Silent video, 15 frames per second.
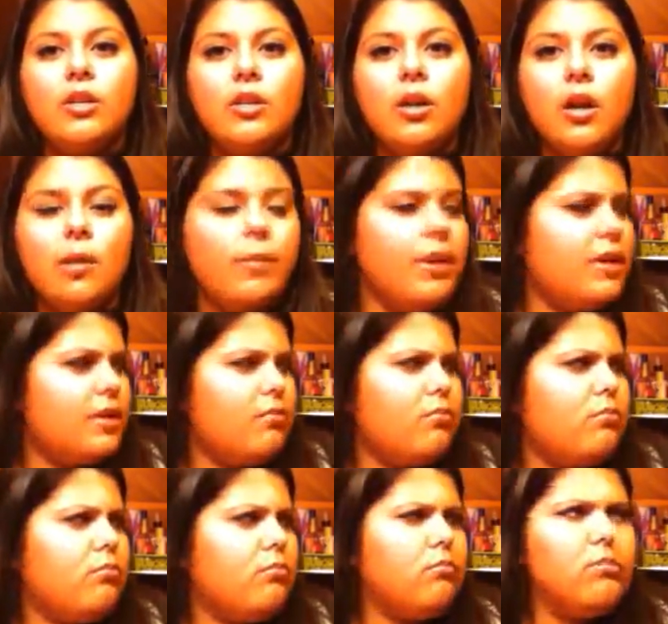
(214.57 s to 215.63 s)
Um, it's,
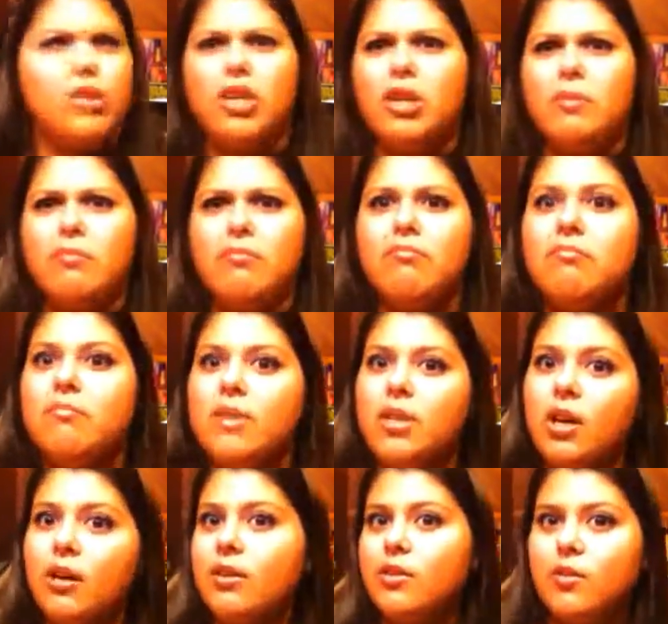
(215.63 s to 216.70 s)
sorry, the
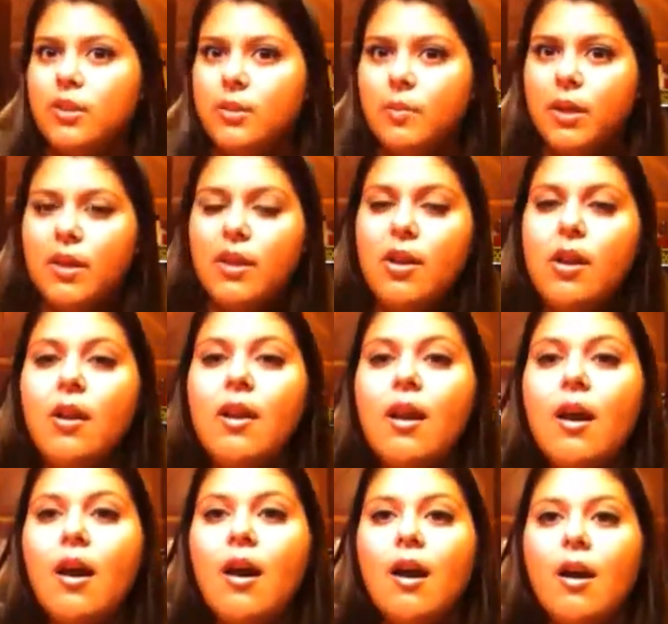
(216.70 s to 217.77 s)
dog's doing something in there.
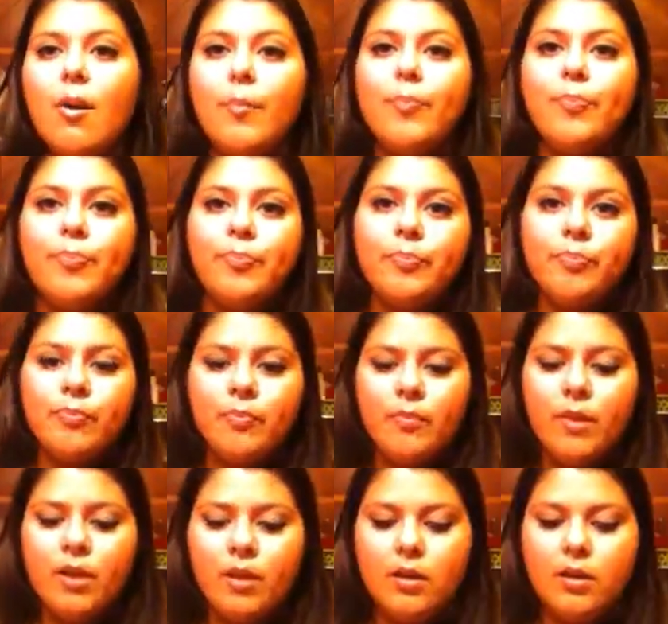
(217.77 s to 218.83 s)
Um,
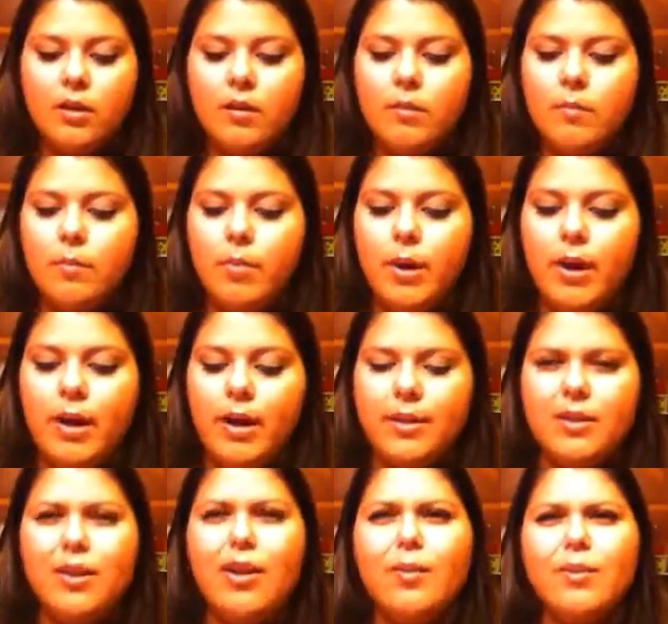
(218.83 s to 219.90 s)
but,
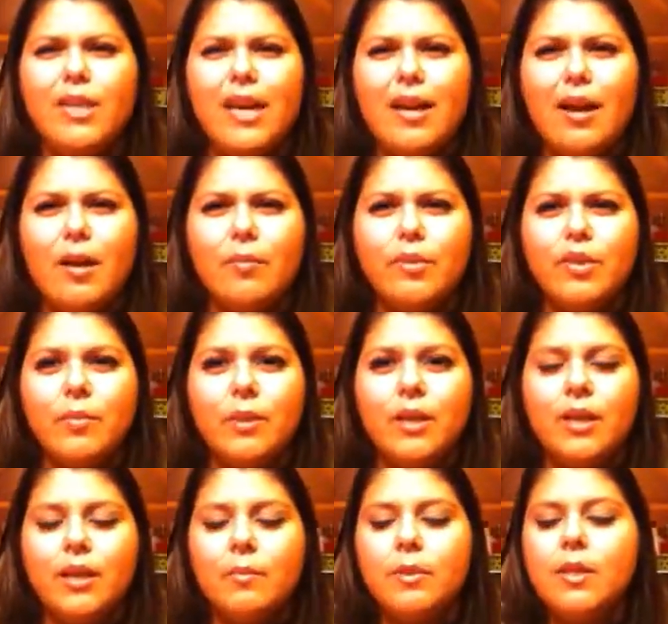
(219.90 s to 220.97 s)
sorry I'm saying um so many
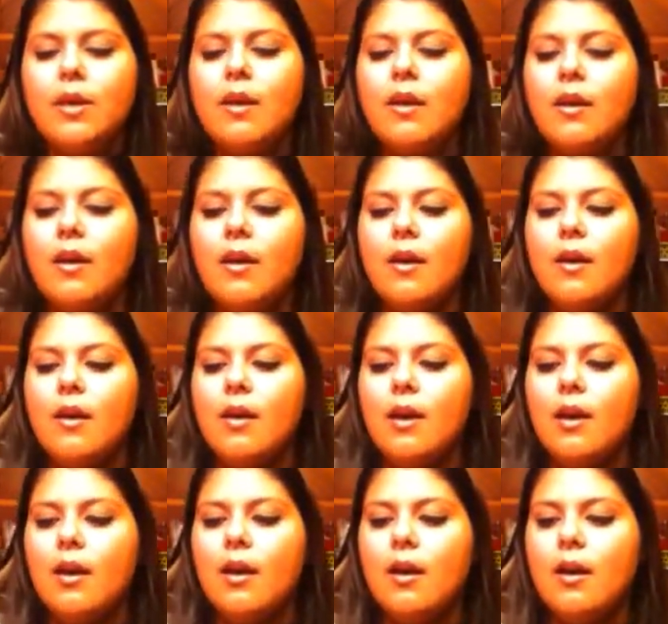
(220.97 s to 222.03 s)
times.
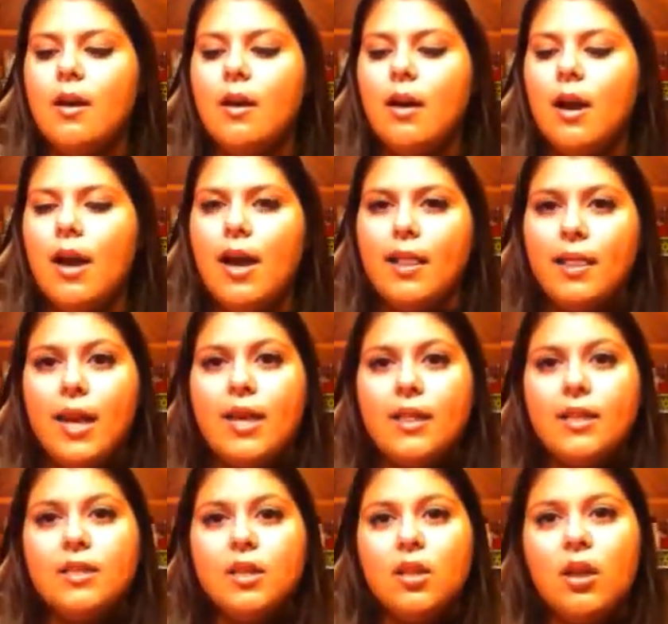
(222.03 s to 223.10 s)
I like
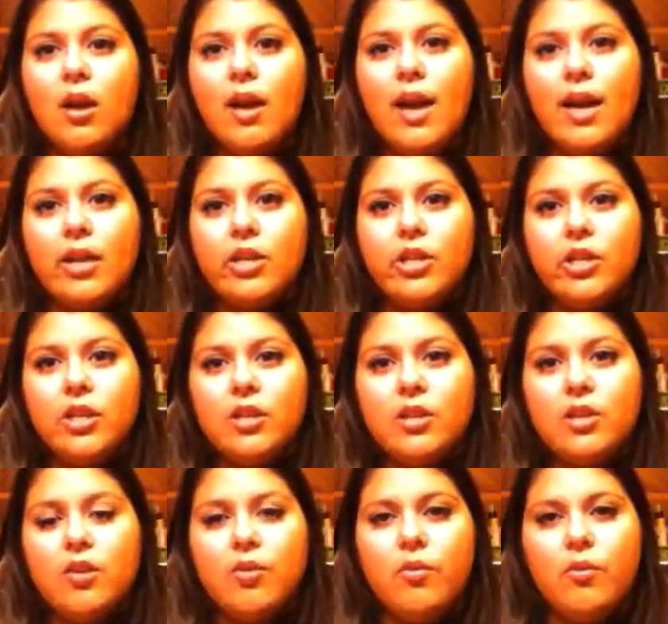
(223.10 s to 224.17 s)
this a lot, actually.
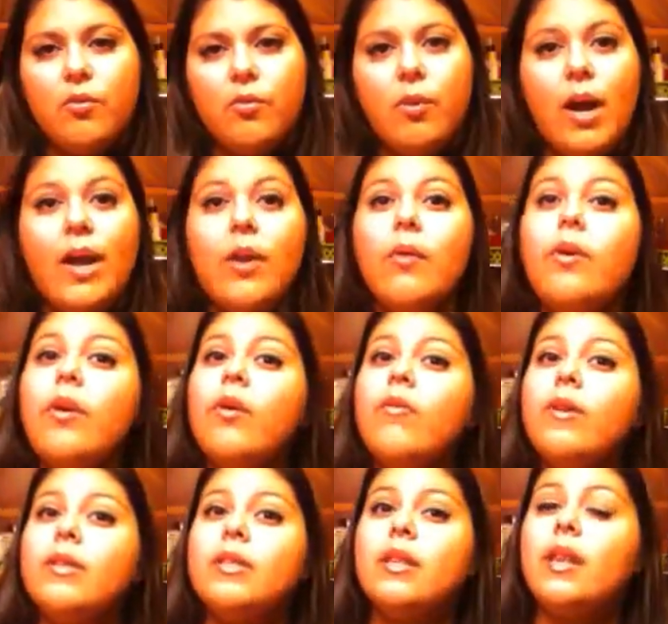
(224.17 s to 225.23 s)
So, I don't know if
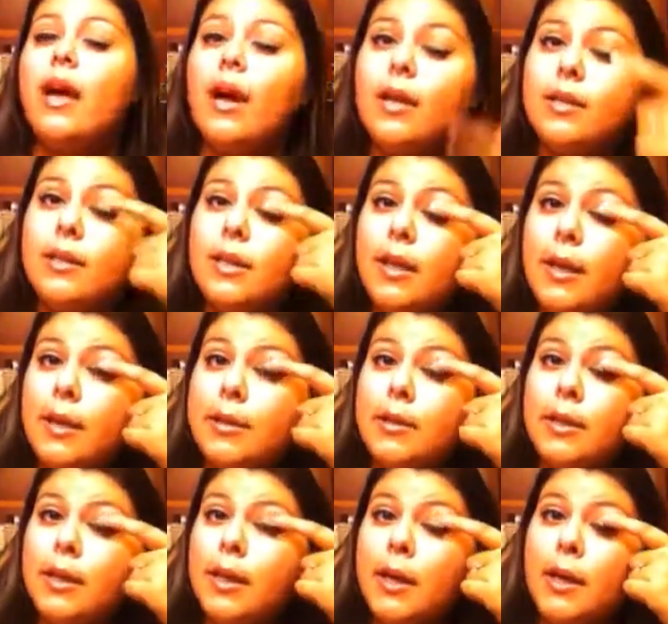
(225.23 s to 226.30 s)
it's lasted.
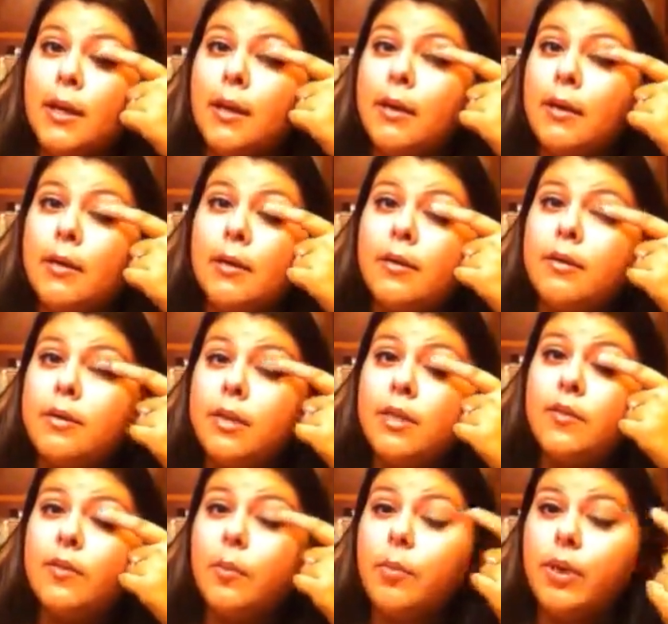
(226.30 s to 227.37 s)
Actually, I does
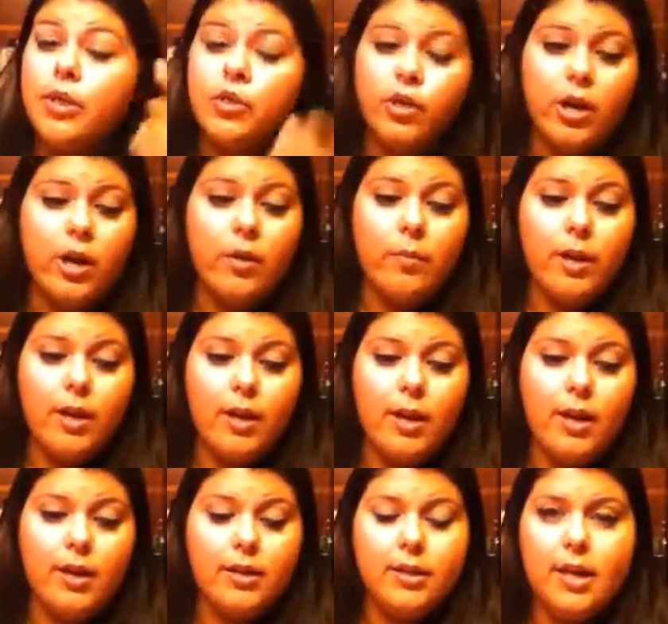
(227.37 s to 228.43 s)
feel pretty dry on my
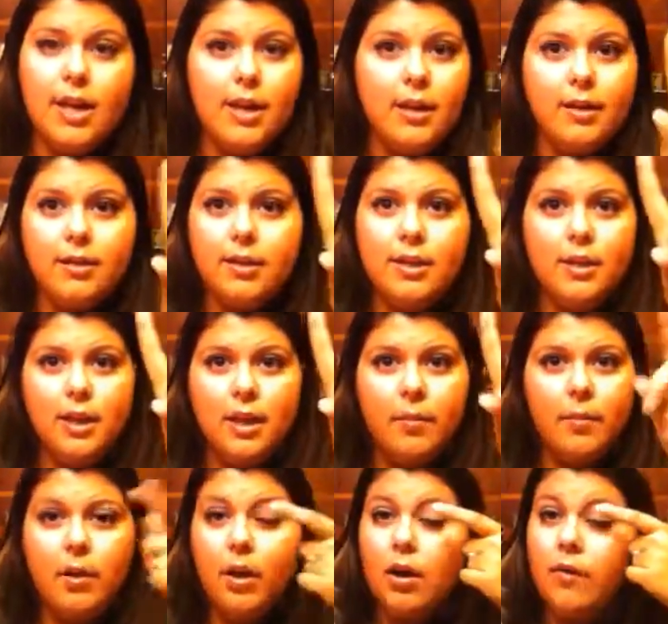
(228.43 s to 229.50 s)
lid. It had, didn't
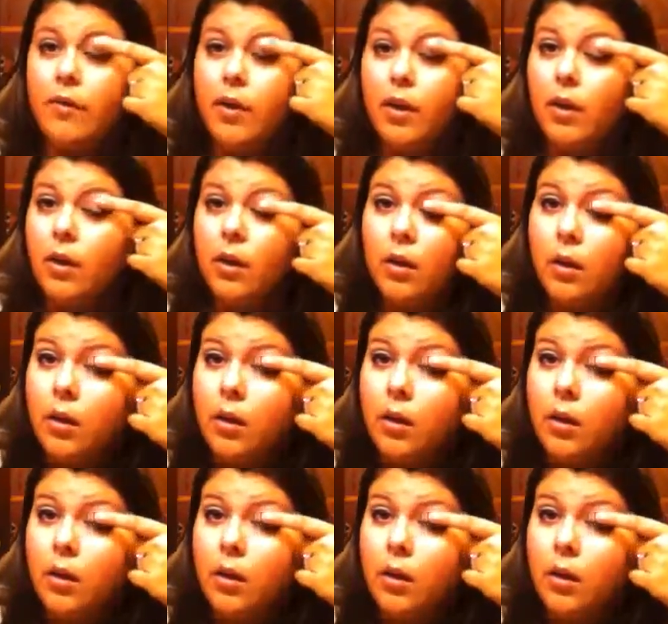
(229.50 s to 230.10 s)
come off at all.